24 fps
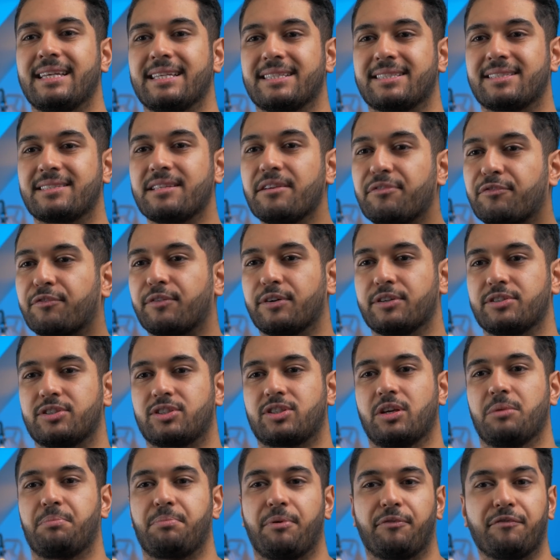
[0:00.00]
is different,
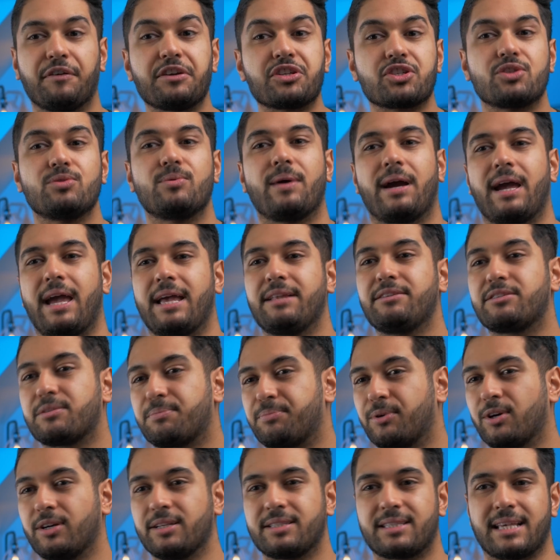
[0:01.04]
so professional
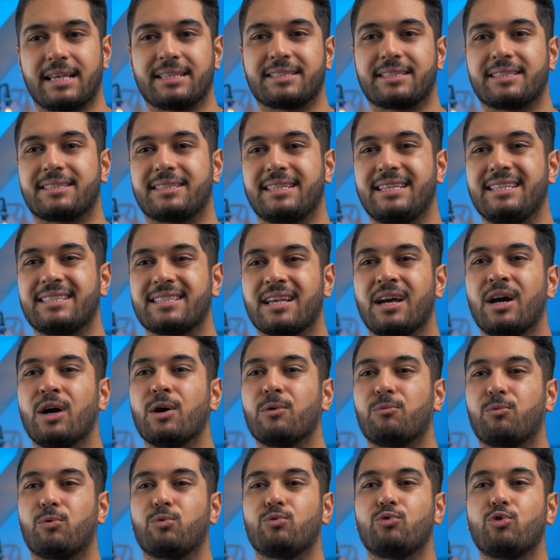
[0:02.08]
enterprise SSDs
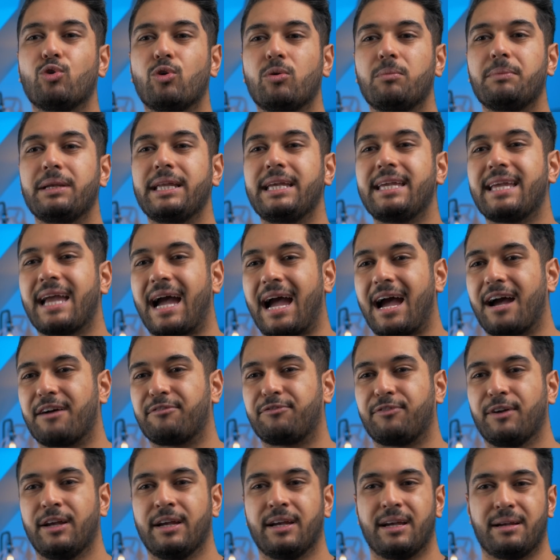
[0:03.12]
will normally have